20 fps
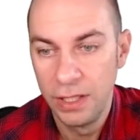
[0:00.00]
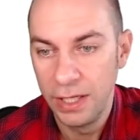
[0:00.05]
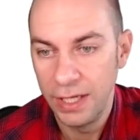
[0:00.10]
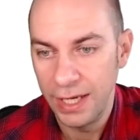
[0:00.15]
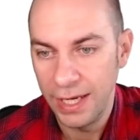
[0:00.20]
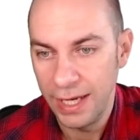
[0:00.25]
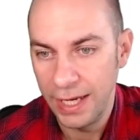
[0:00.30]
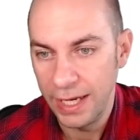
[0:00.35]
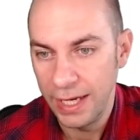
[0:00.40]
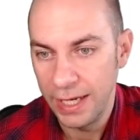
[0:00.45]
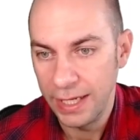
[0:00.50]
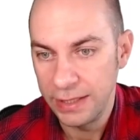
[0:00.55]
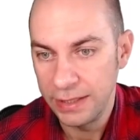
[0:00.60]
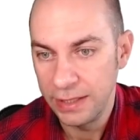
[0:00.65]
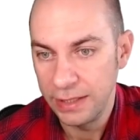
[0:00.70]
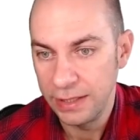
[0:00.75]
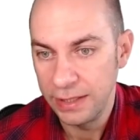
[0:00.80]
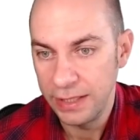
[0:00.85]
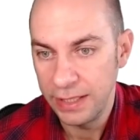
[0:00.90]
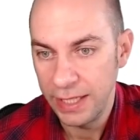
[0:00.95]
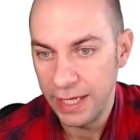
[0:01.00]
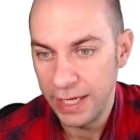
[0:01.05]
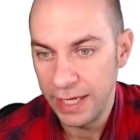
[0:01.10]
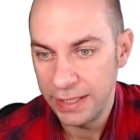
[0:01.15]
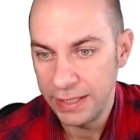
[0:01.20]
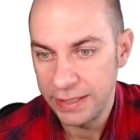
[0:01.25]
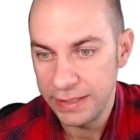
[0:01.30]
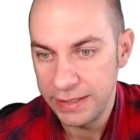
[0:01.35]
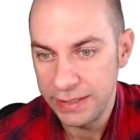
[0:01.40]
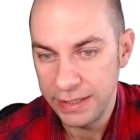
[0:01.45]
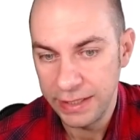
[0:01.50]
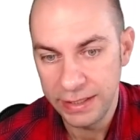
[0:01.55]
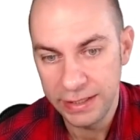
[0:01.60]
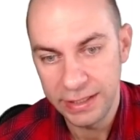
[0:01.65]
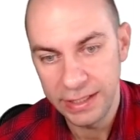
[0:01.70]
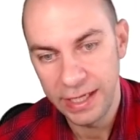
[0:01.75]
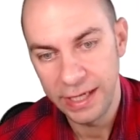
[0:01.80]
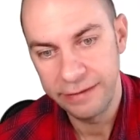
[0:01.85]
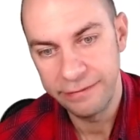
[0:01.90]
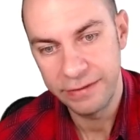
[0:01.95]
and the ADC and
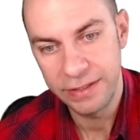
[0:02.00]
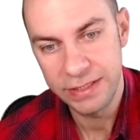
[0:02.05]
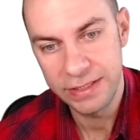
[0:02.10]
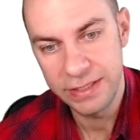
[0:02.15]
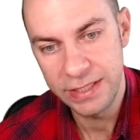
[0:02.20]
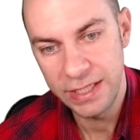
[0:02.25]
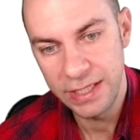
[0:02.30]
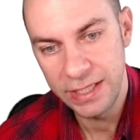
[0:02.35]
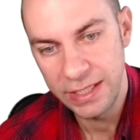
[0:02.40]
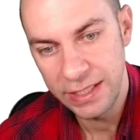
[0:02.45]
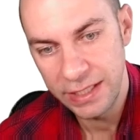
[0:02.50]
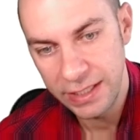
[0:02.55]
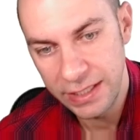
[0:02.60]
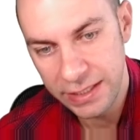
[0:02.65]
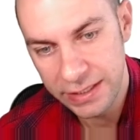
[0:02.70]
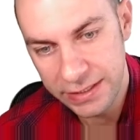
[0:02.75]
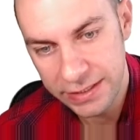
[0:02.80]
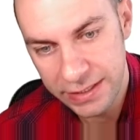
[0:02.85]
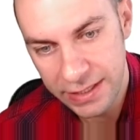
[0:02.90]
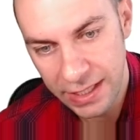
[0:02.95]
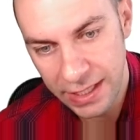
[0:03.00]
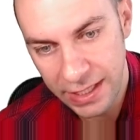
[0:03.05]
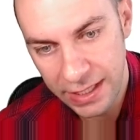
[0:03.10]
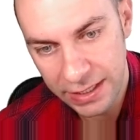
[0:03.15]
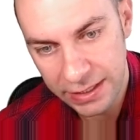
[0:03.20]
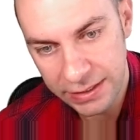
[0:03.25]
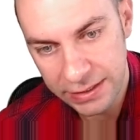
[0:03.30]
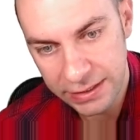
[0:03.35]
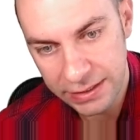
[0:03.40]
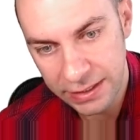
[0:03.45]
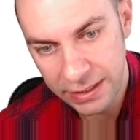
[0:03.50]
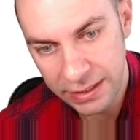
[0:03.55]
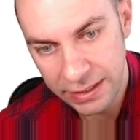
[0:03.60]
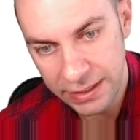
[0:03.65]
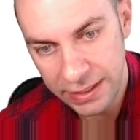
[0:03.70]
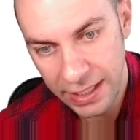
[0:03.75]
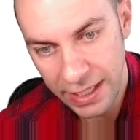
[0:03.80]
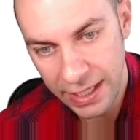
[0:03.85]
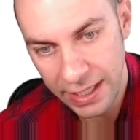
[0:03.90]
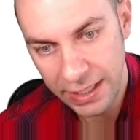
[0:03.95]
the AVC is that
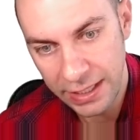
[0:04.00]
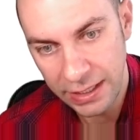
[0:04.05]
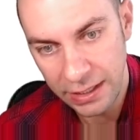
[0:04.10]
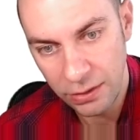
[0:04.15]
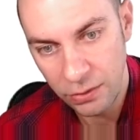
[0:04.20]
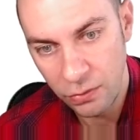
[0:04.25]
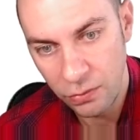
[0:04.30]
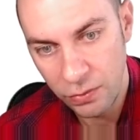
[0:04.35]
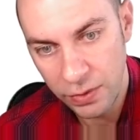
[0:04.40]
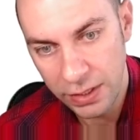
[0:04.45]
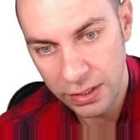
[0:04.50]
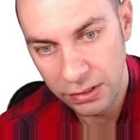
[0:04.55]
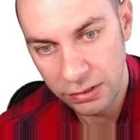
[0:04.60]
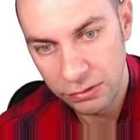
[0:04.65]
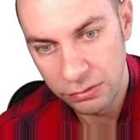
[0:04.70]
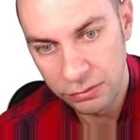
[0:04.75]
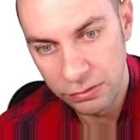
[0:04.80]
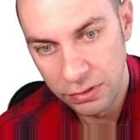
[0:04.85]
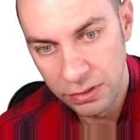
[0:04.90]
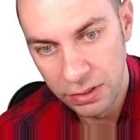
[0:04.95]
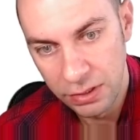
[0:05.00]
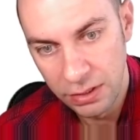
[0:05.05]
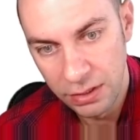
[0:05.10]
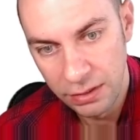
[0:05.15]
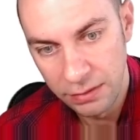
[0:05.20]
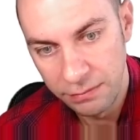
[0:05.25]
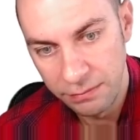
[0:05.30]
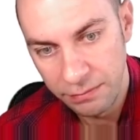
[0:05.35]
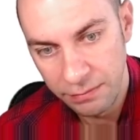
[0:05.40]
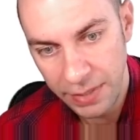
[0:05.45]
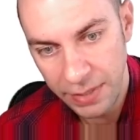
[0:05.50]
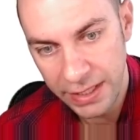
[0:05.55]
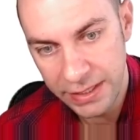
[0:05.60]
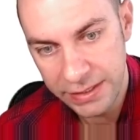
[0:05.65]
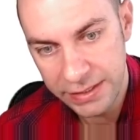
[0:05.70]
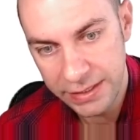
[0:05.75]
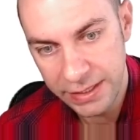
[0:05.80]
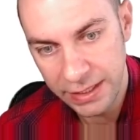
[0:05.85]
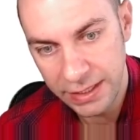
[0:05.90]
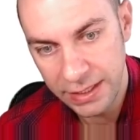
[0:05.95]
they will
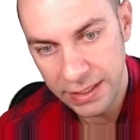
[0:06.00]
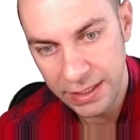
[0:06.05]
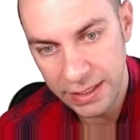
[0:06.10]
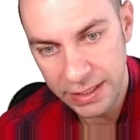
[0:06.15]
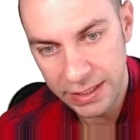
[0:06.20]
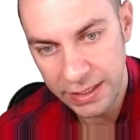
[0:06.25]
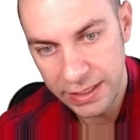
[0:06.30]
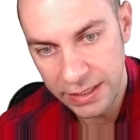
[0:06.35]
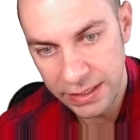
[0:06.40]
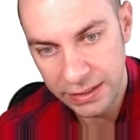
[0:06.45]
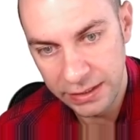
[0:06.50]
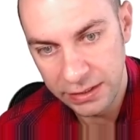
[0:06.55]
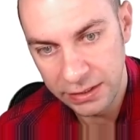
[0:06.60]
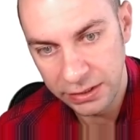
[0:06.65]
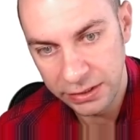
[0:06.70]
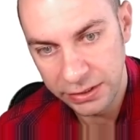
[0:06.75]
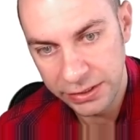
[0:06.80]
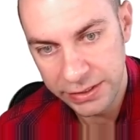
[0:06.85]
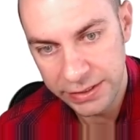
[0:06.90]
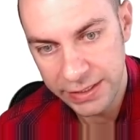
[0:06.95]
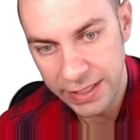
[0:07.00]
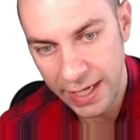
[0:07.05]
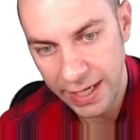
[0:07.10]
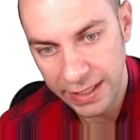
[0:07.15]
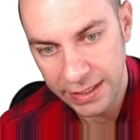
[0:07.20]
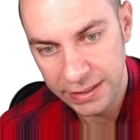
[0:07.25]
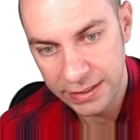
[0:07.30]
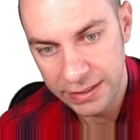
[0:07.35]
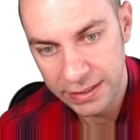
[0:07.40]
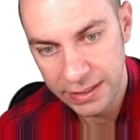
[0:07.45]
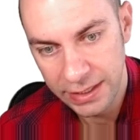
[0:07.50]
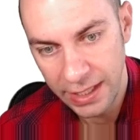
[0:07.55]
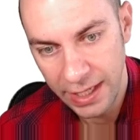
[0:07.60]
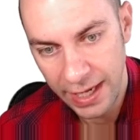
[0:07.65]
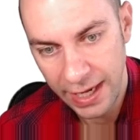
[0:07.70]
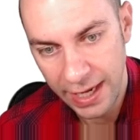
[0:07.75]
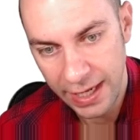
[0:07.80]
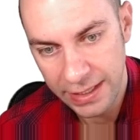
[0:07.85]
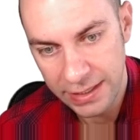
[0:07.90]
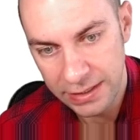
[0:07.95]
basically intersect
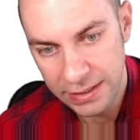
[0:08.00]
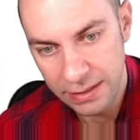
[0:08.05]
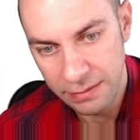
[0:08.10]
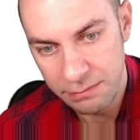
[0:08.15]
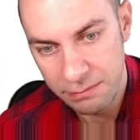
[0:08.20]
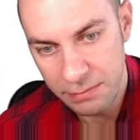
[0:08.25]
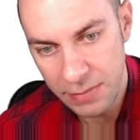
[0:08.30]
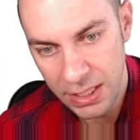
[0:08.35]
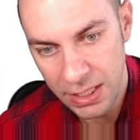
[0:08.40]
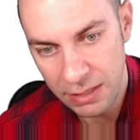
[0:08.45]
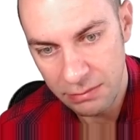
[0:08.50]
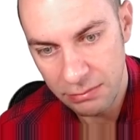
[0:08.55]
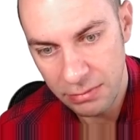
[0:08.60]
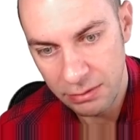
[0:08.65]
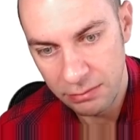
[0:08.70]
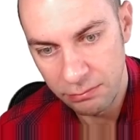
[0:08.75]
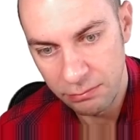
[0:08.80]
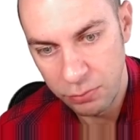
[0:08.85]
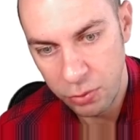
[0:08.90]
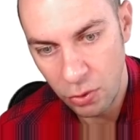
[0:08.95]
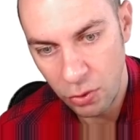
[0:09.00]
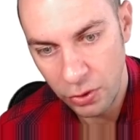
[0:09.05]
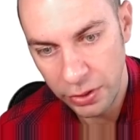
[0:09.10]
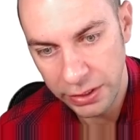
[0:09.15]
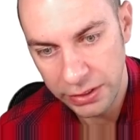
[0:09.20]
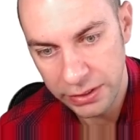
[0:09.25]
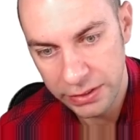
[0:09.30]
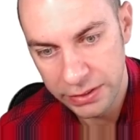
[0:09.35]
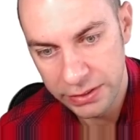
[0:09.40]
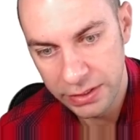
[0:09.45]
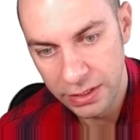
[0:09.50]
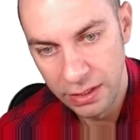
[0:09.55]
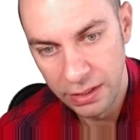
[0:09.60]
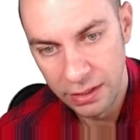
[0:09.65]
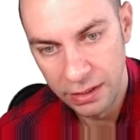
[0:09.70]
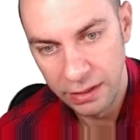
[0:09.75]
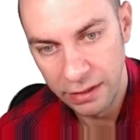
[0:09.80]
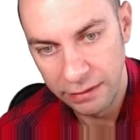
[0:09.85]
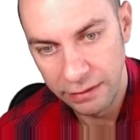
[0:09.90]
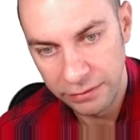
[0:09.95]
at the minimum points
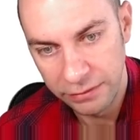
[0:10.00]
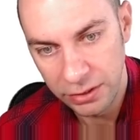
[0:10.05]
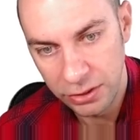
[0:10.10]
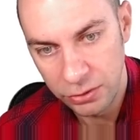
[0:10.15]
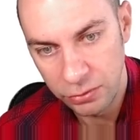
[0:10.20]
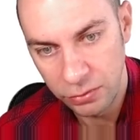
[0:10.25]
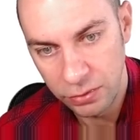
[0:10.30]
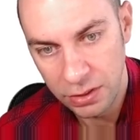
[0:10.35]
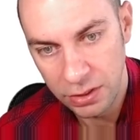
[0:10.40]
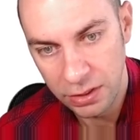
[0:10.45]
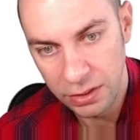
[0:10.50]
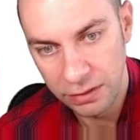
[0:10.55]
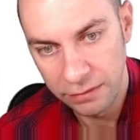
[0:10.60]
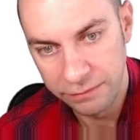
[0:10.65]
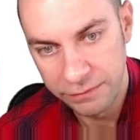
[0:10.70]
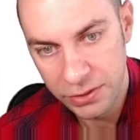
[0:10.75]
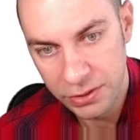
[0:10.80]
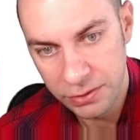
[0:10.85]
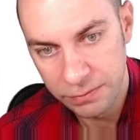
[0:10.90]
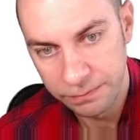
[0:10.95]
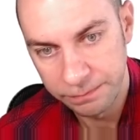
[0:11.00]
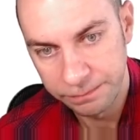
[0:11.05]
of the two curves.